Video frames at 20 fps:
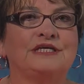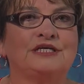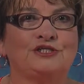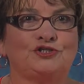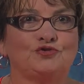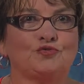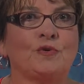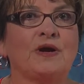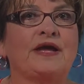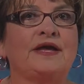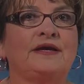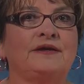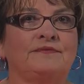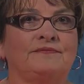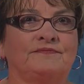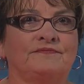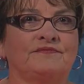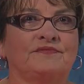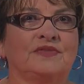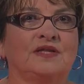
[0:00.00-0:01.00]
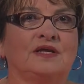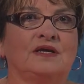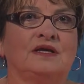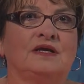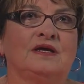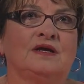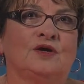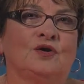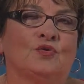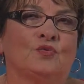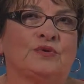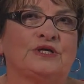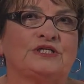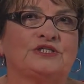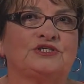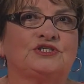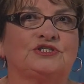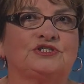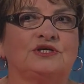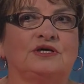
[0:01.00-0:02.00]
each way,
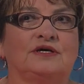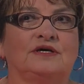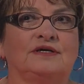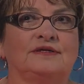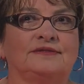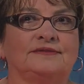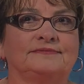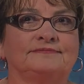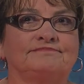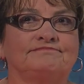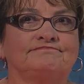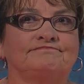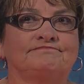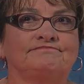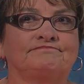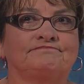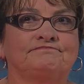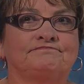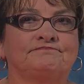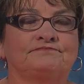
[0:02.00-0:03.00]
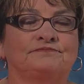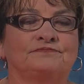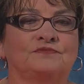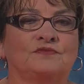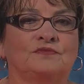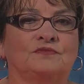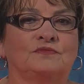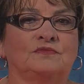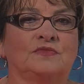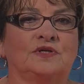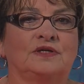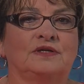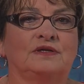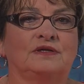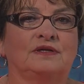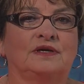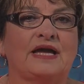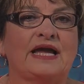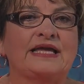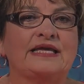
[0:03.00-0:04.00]
which
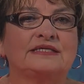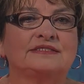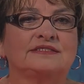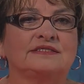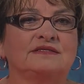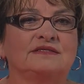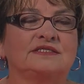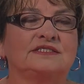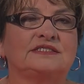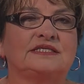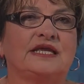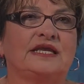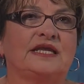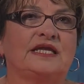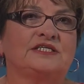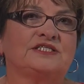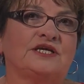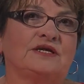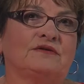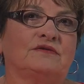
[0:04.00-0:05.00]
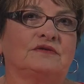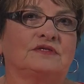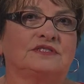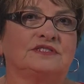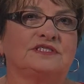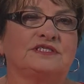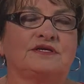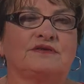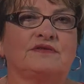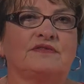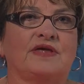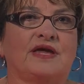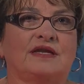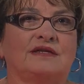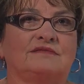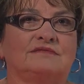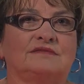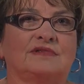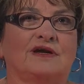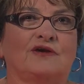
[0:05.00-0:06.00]
I guess in this day and age I don't consider that
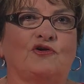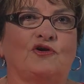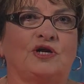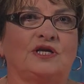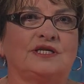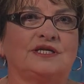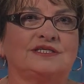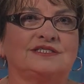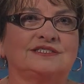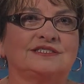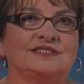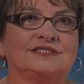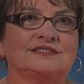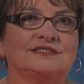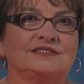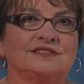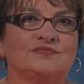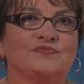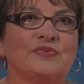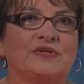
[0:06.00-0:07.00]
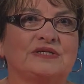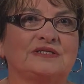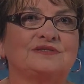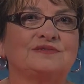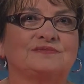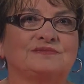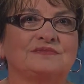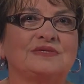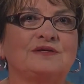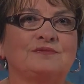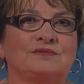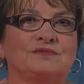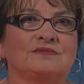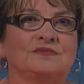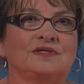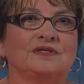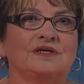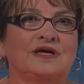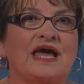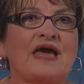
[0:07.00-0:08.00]
a great distance, but
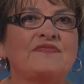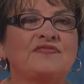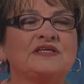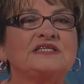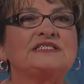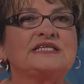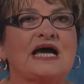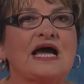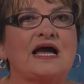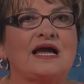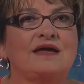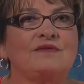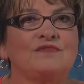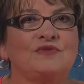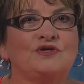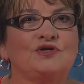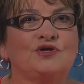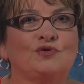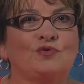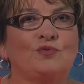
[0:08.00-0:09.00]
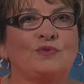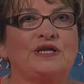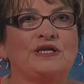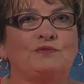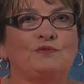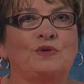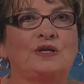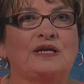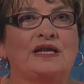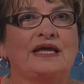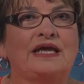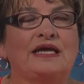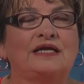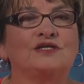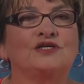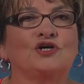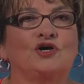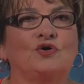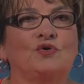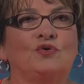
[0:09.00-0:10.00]
at the time, when I
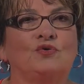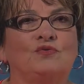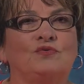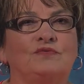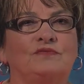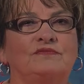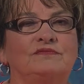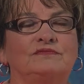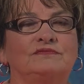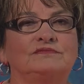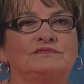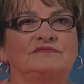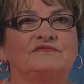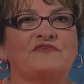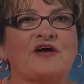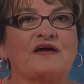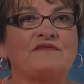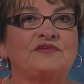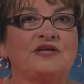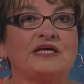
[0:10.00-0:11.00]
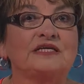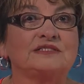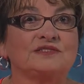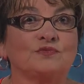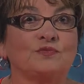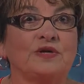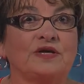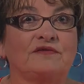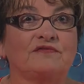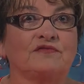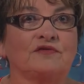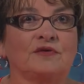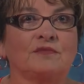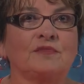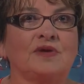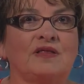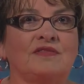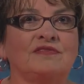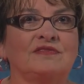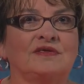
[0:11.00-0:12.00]
had to go 5 days a week for a
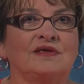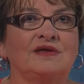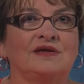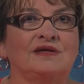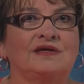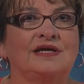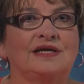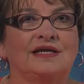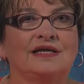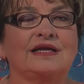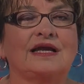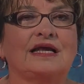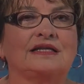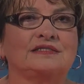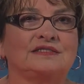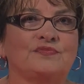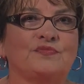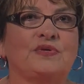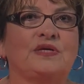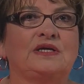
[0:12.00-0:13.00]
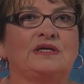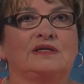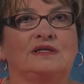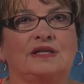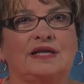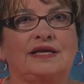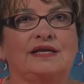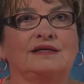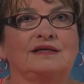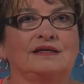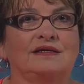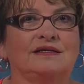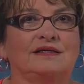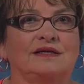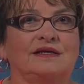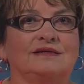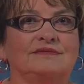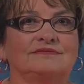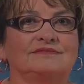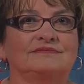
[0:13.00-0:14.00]
month, it got to be
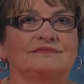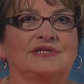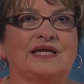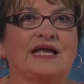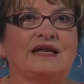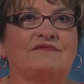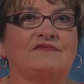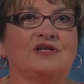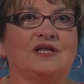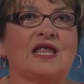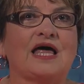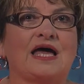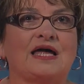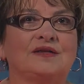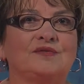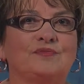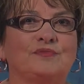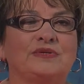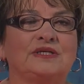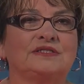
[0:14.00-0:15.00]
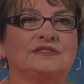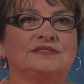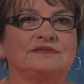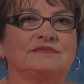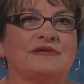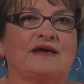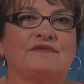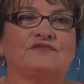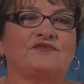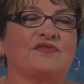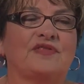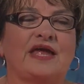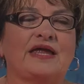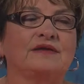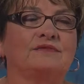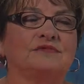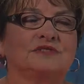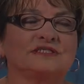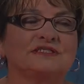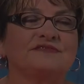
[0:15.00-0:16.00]
kind of a lot, but after that
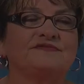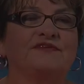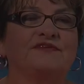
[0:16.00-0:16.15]
it was